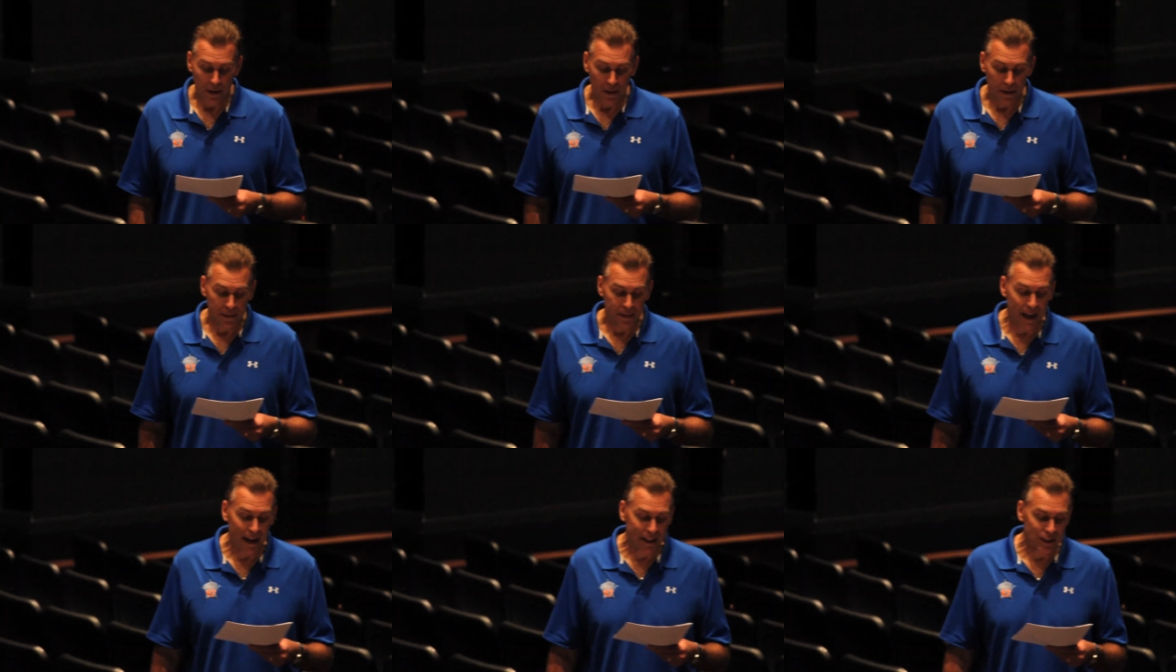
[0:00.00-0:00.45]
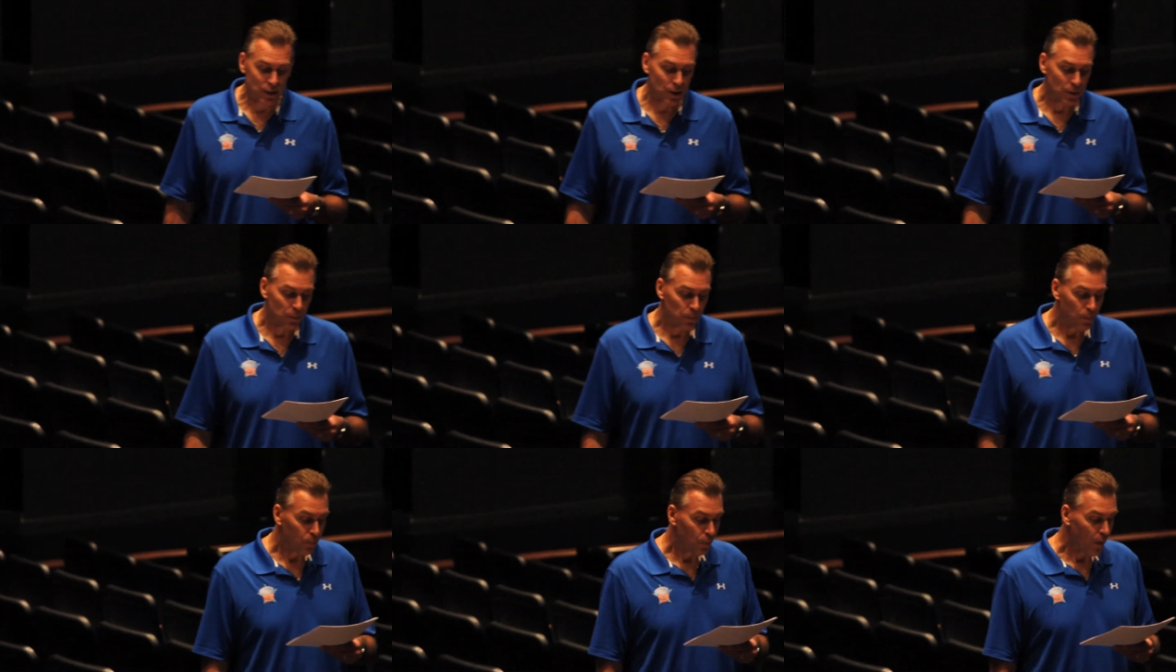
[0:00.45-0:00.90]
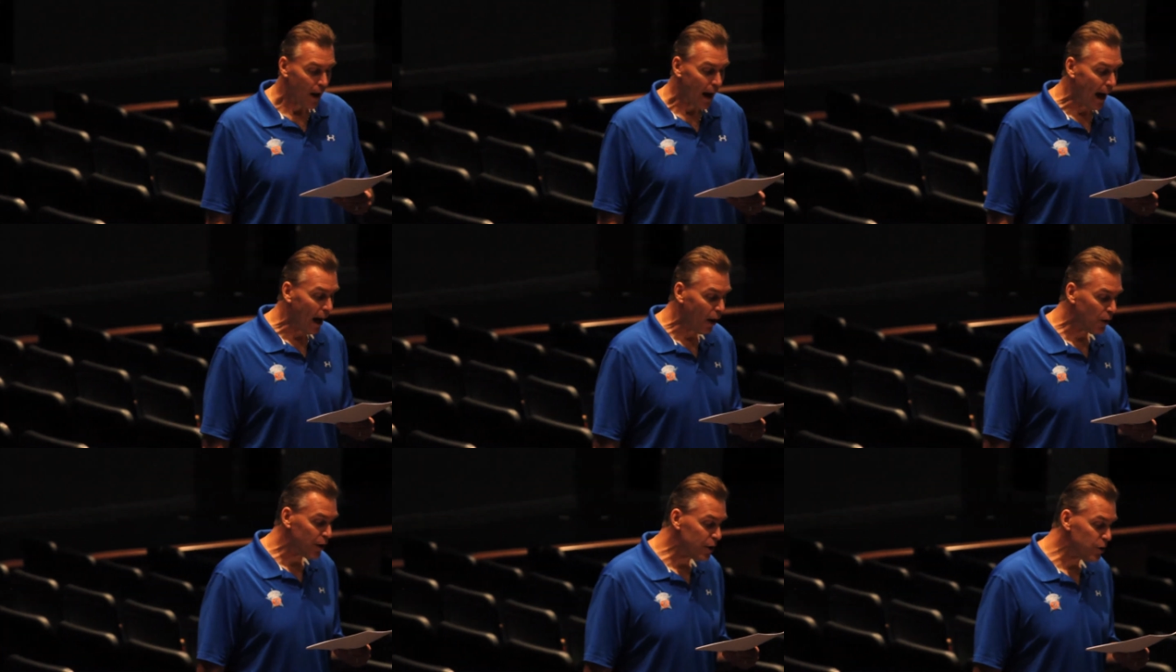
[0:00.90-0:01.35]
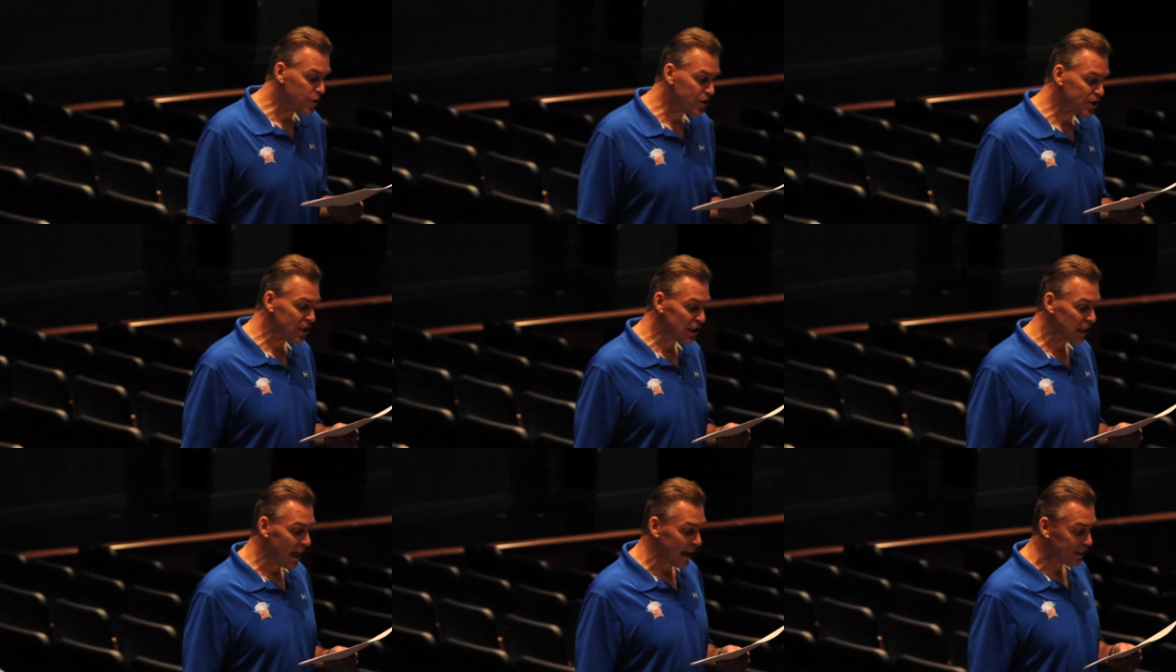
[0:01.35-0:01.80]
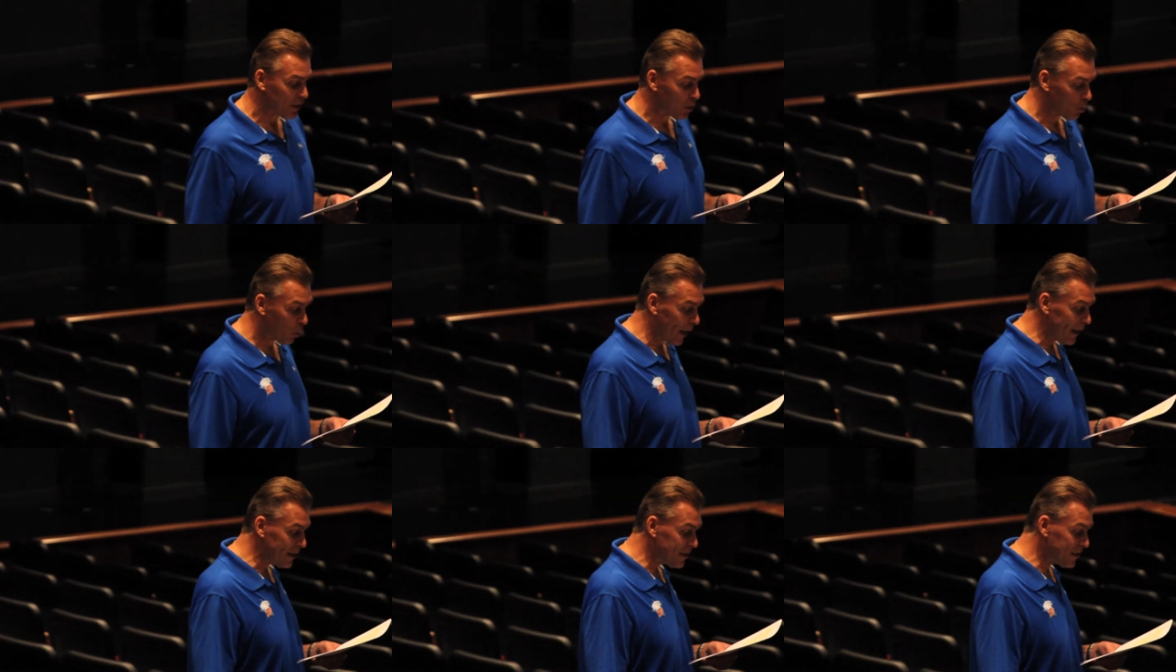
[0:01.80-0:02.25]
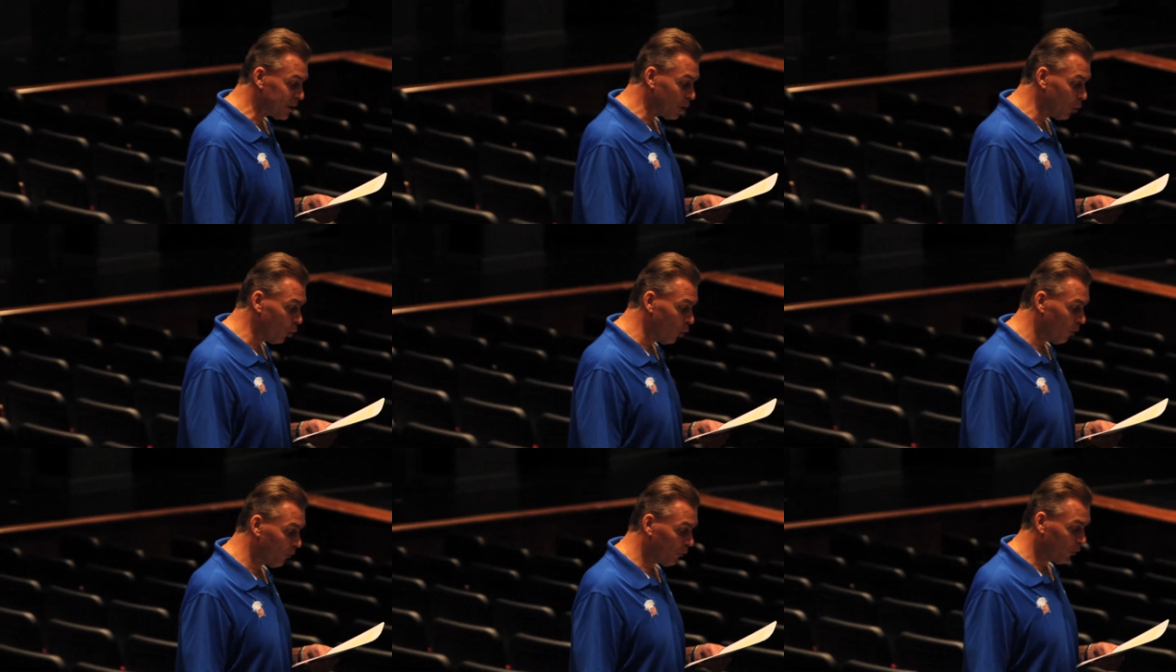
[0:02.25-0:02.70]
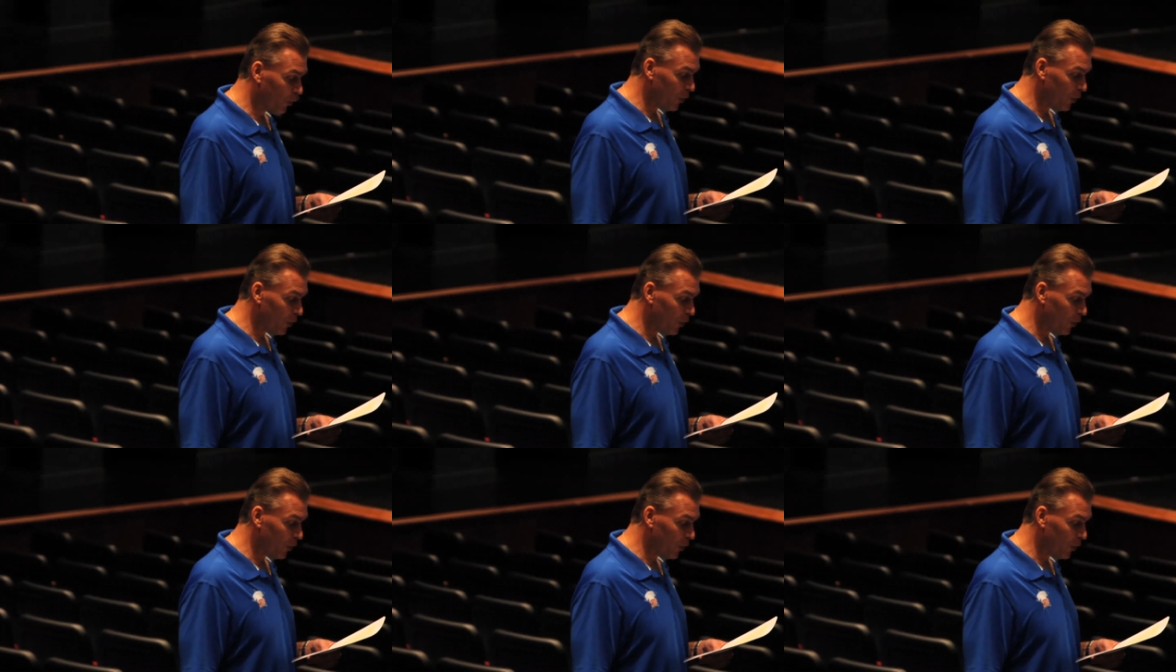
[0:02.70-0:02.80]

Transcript: Next, how do you select the right school for